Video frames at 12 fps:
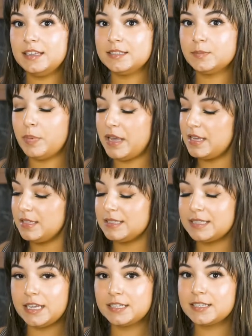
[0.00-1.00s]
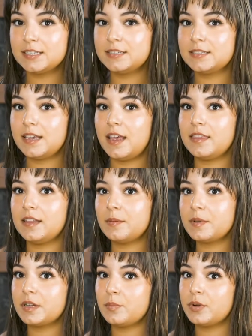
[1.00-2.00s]
these bacon slices and then I'm
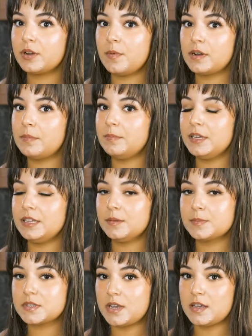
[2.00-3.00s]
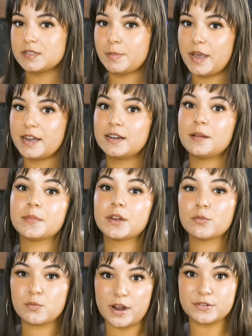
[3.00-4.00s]
going to put them on a medium saucepan and I'm going to
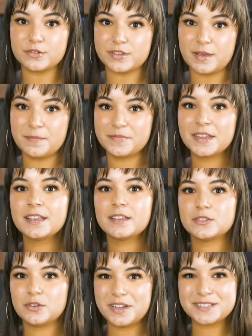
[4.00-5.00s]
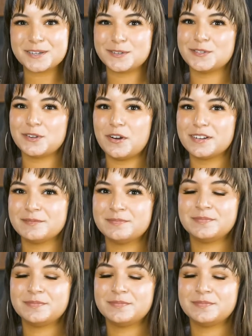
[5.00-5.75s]
render them. So let's get started.